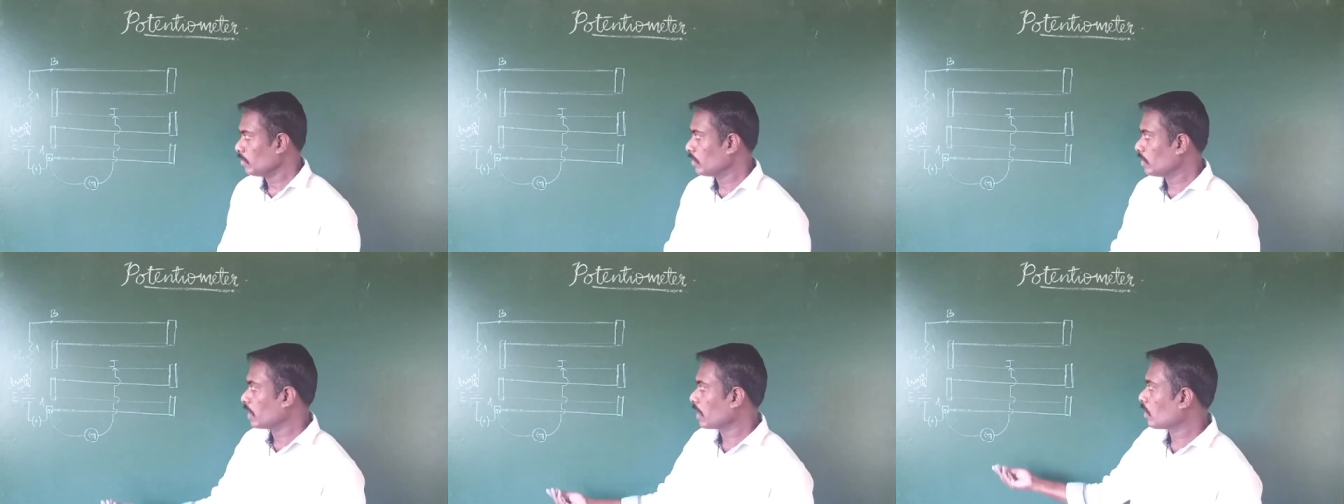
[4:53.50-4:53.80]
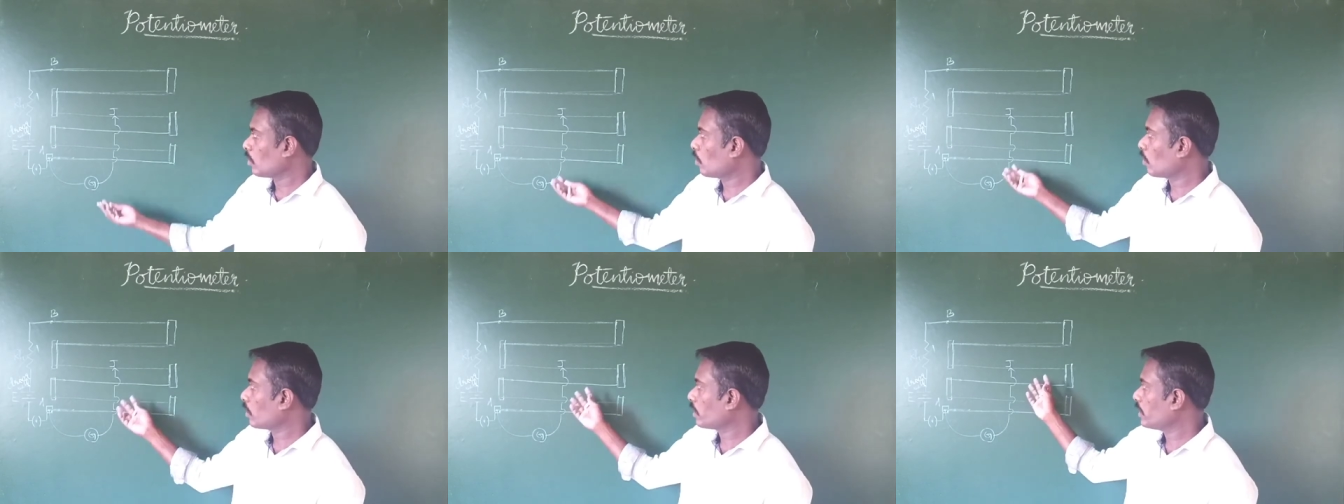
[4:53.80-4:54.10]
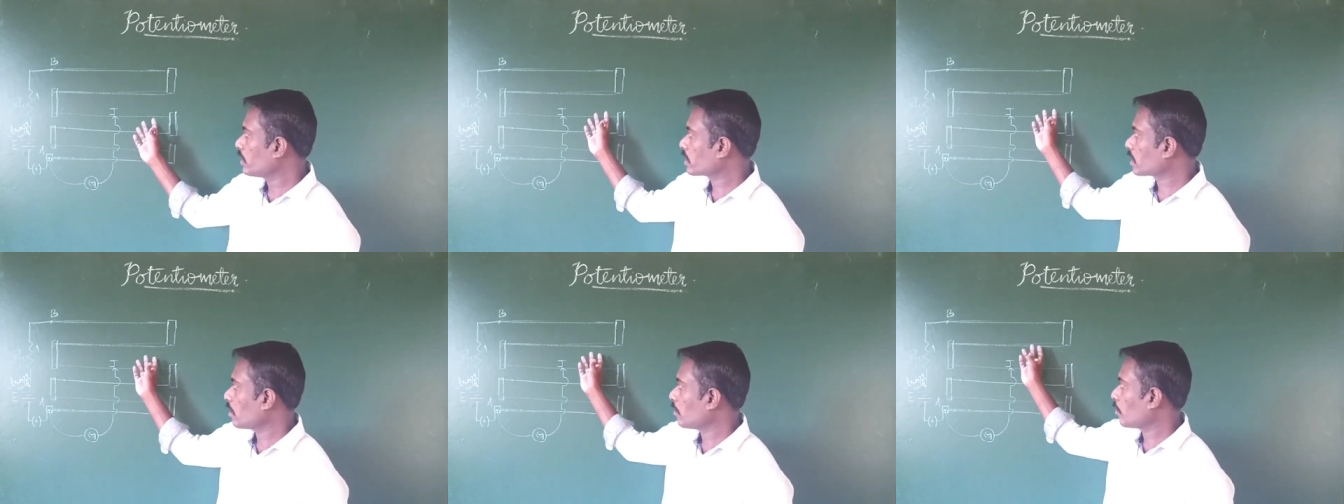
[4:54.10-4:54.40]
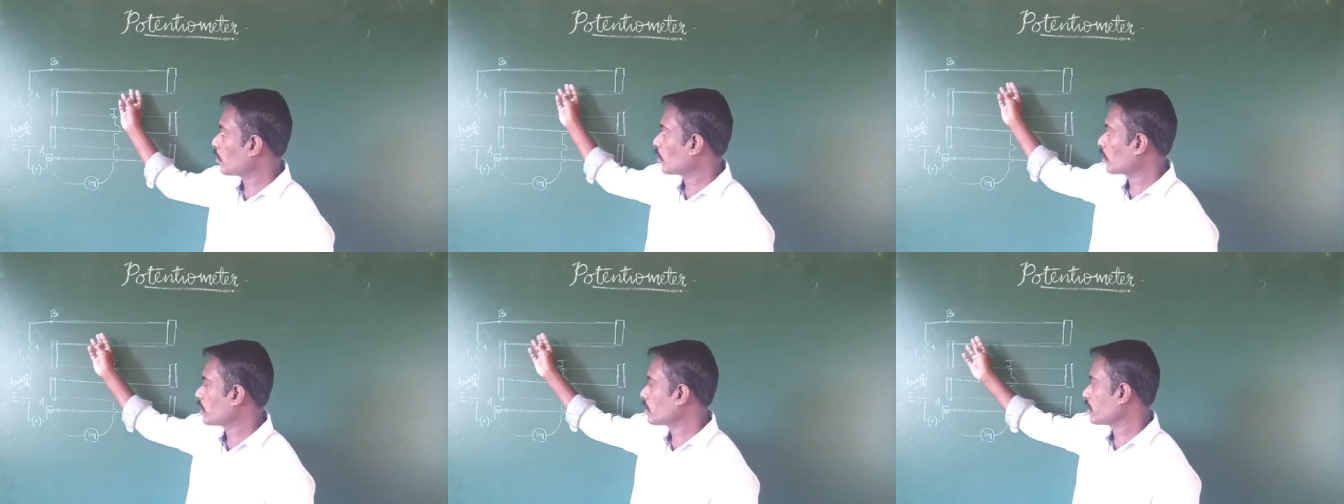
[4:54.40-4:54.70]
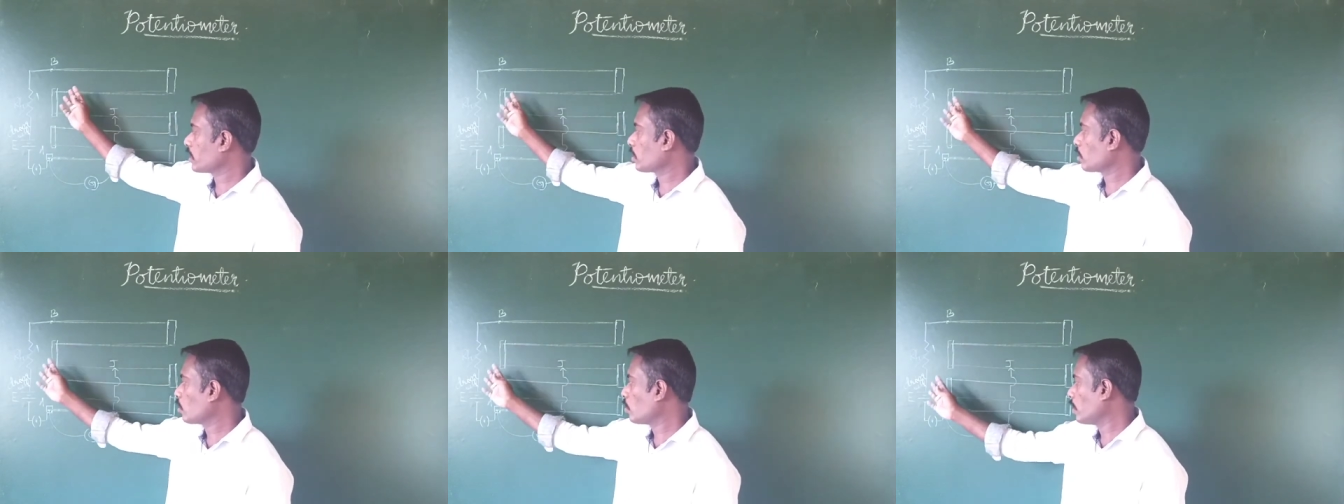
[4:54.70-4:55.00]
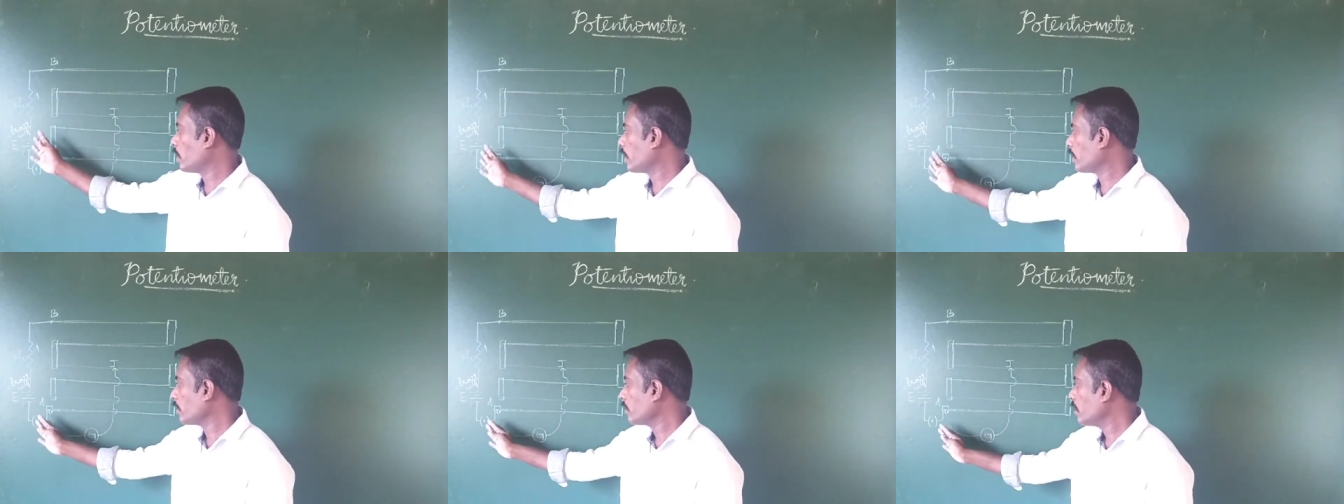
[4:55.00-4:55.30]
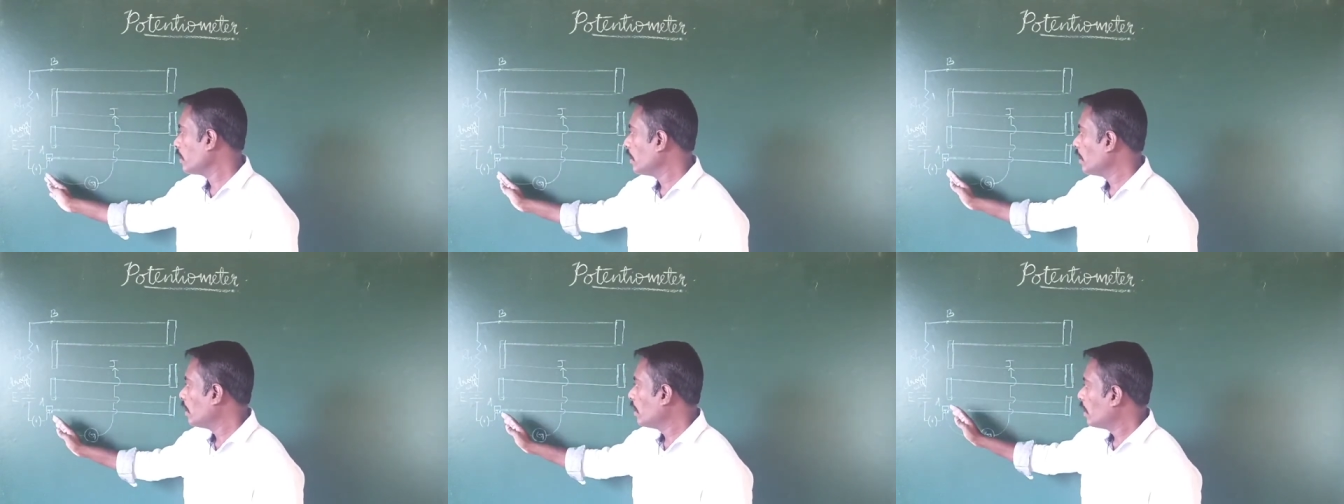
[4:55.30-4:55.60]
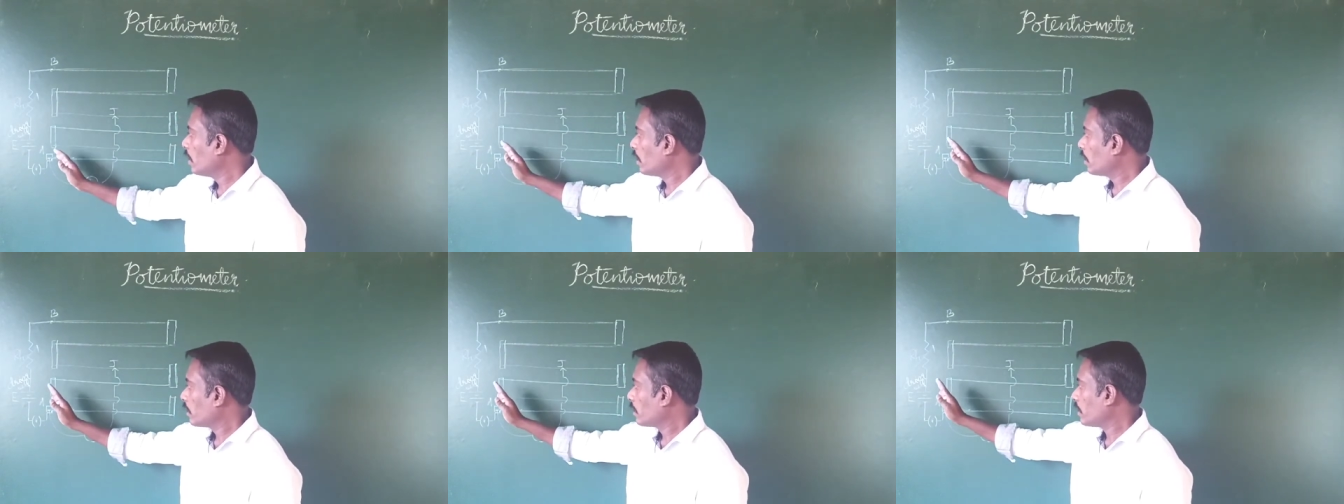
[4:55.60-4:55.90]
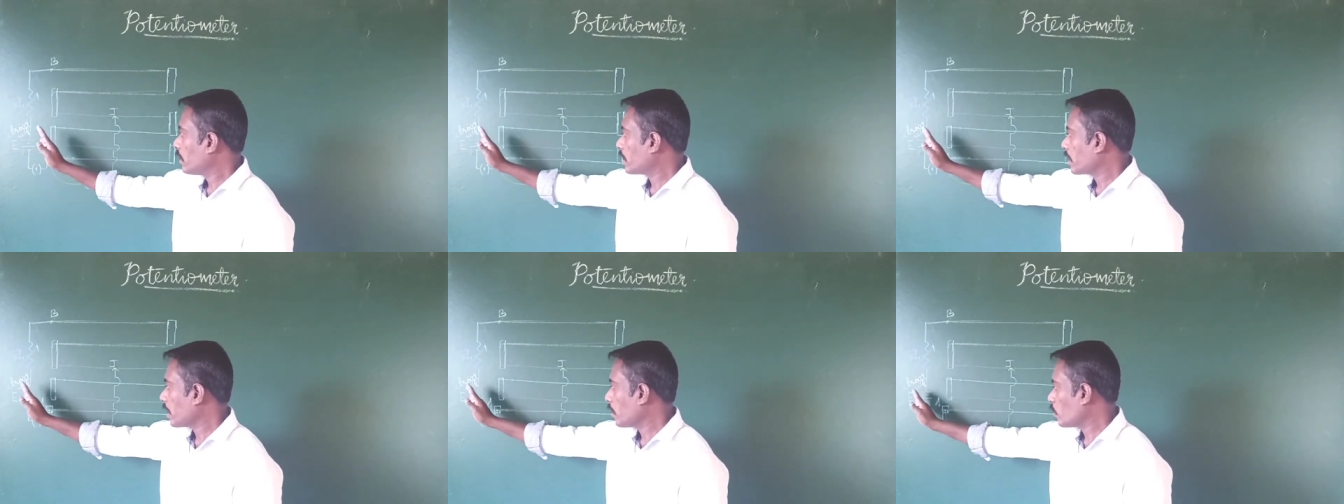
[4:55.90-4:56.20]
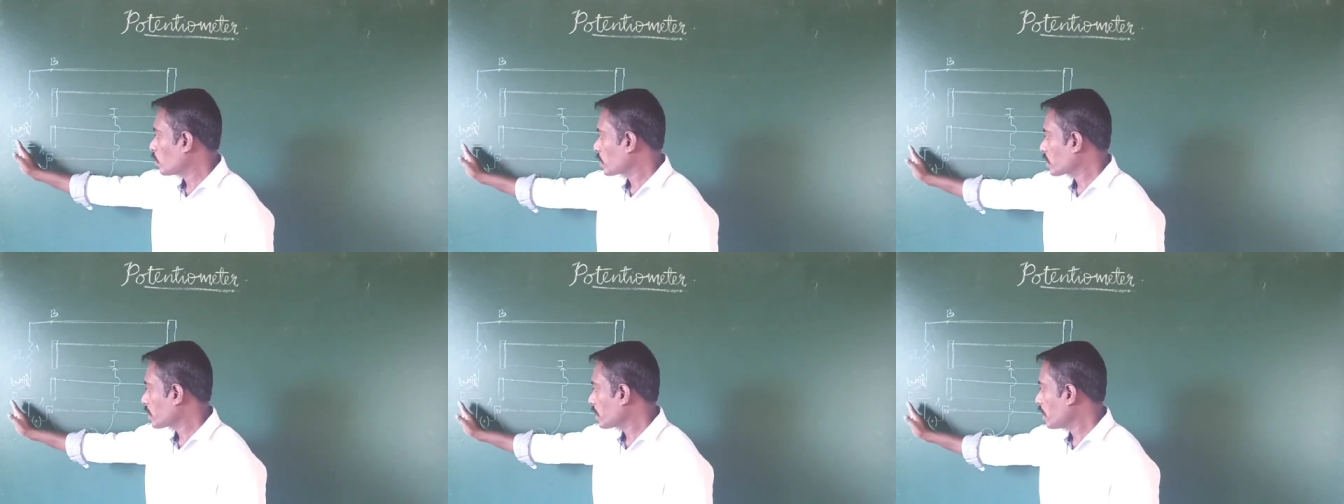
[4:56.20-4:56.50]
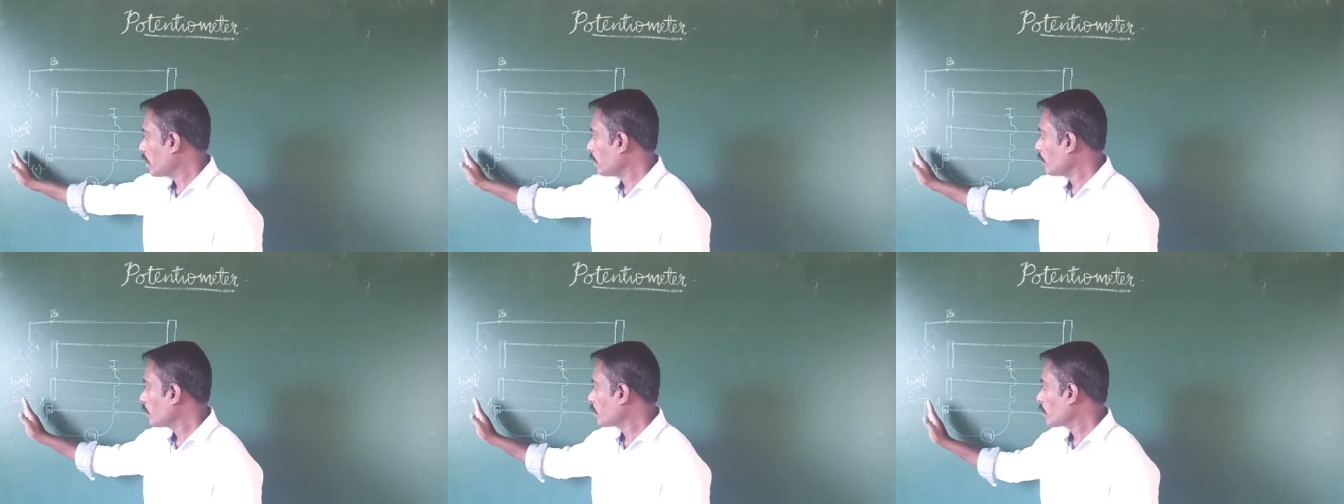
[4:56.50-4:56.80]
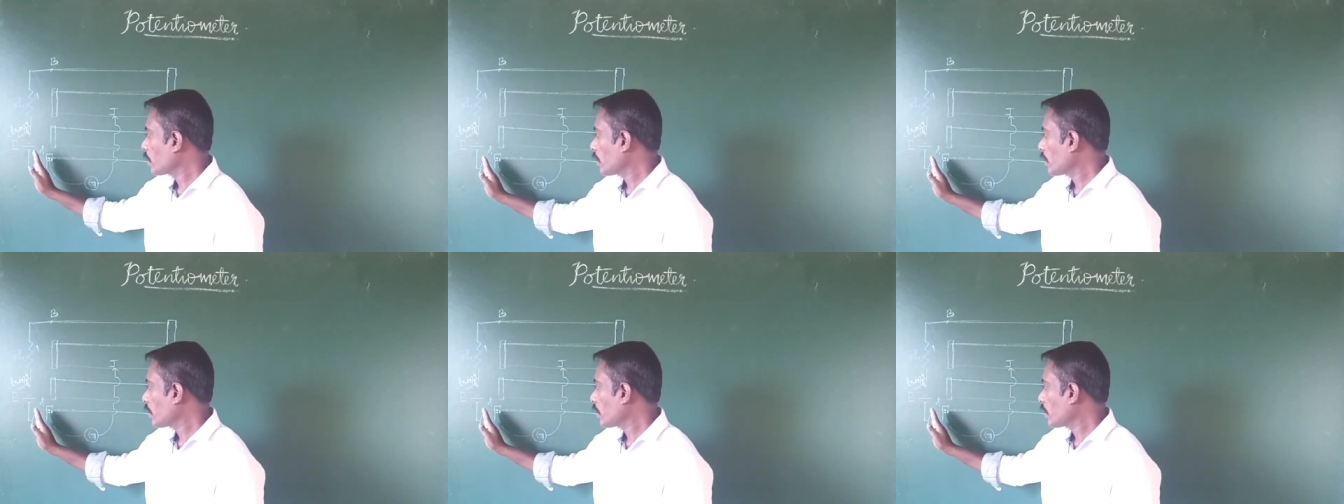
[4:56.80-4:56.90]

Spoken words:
With all these components including the driver cell,